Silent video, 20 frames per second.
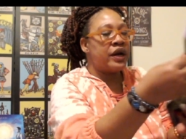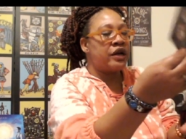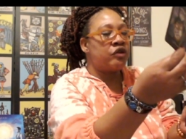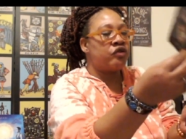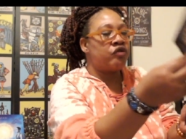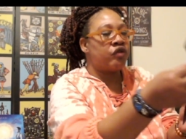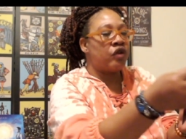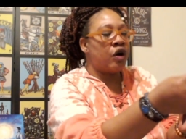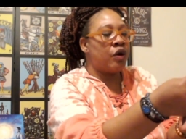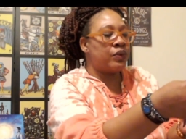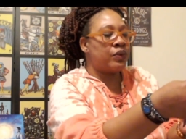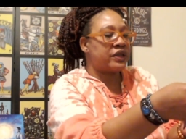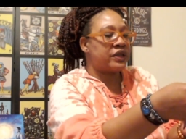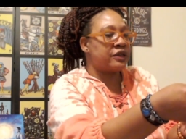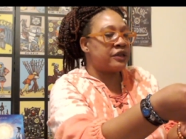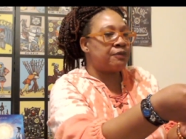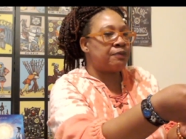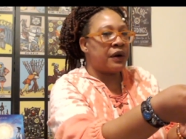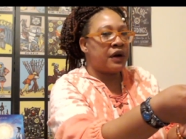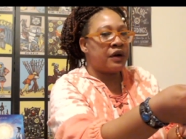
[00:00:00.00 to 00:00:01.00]
to grow with
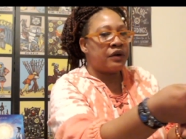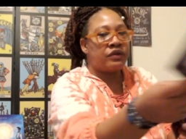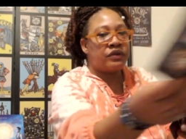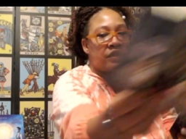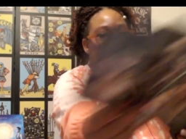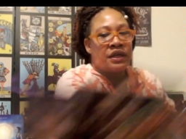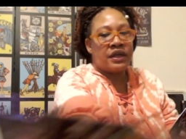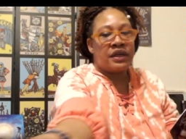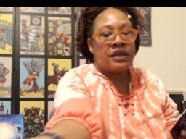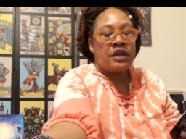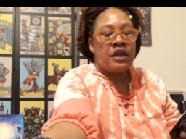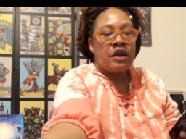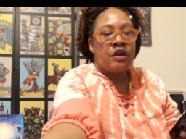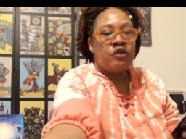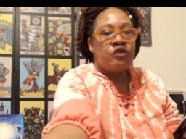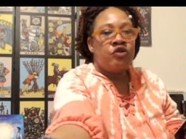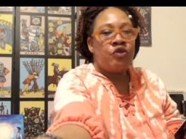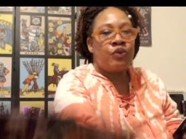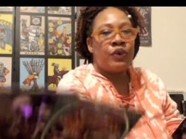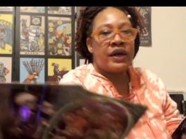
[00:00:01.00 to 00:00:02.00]
this person.
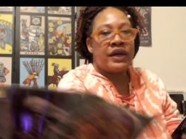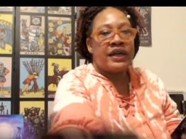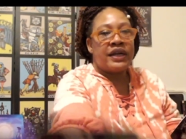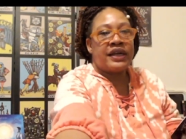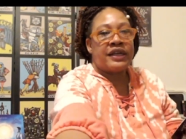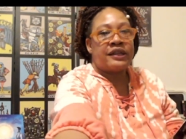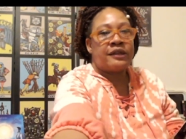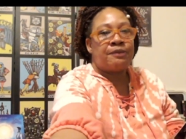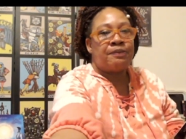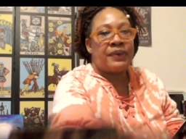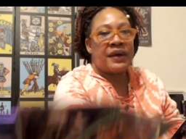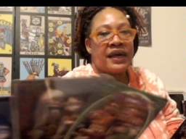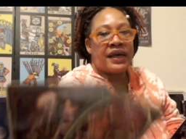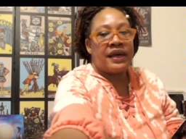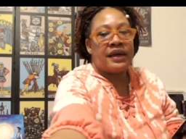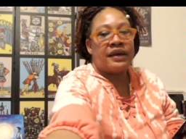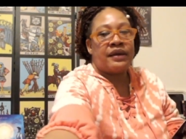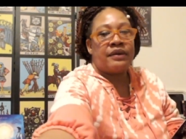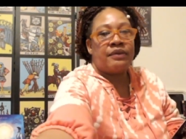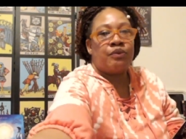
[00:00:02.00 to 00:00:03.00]
You want to
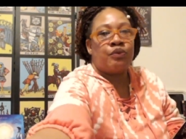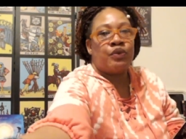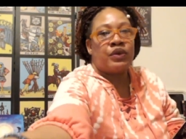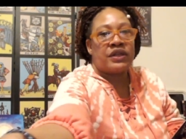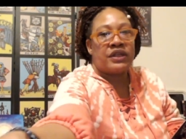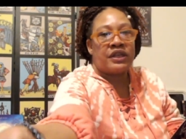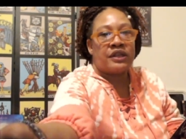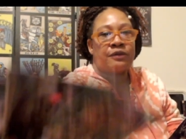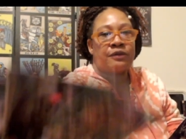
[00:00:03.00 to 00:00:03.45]
expand with this